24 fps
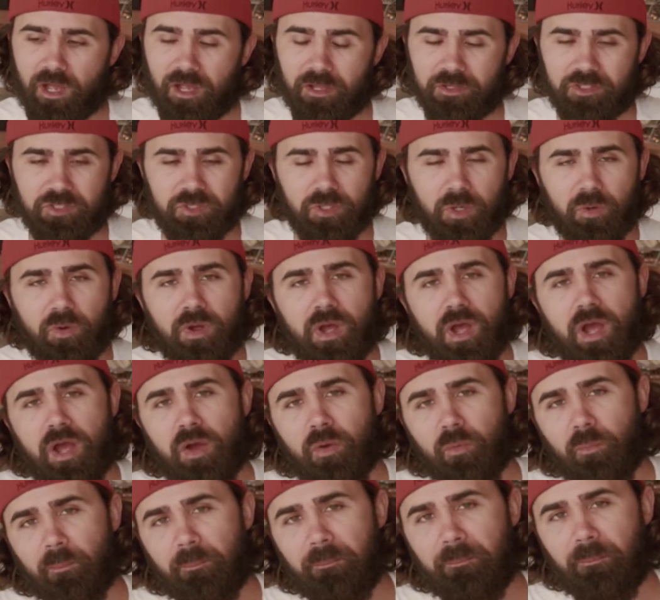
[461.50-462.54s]
So
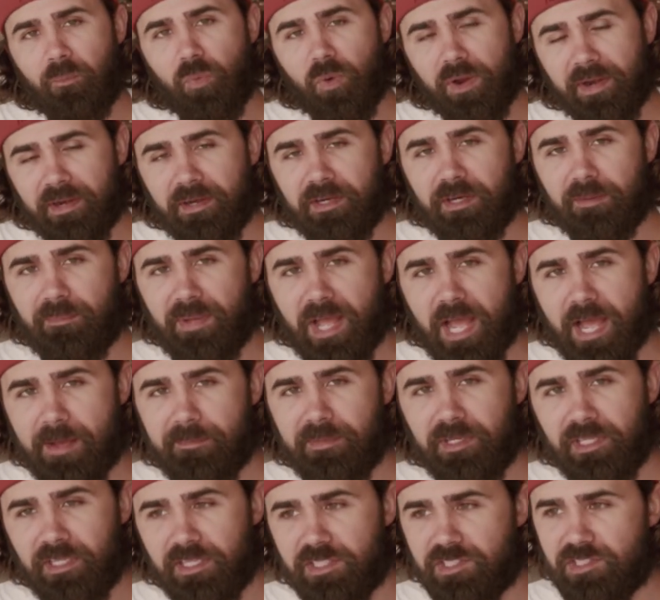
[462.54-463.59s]
what ended up
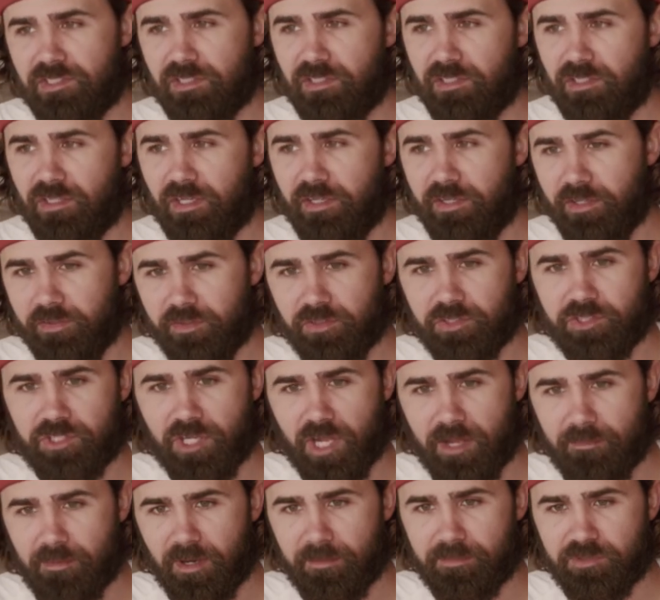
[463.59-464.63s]
happening is another
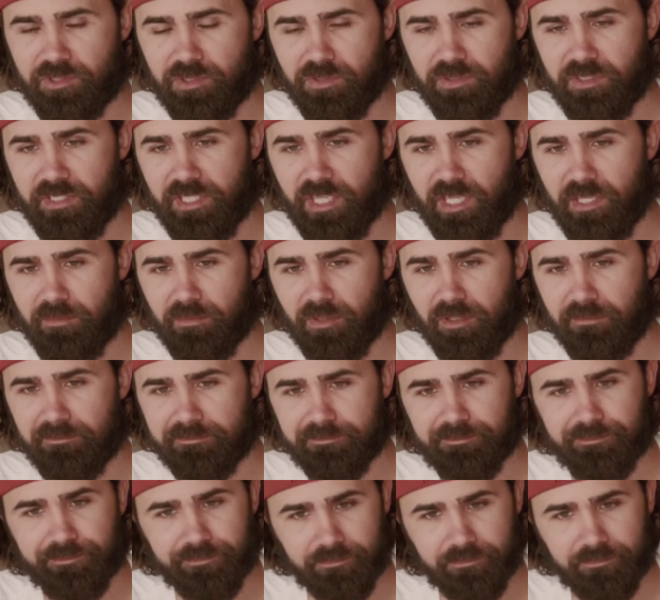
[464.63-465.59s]
job opportunity came up.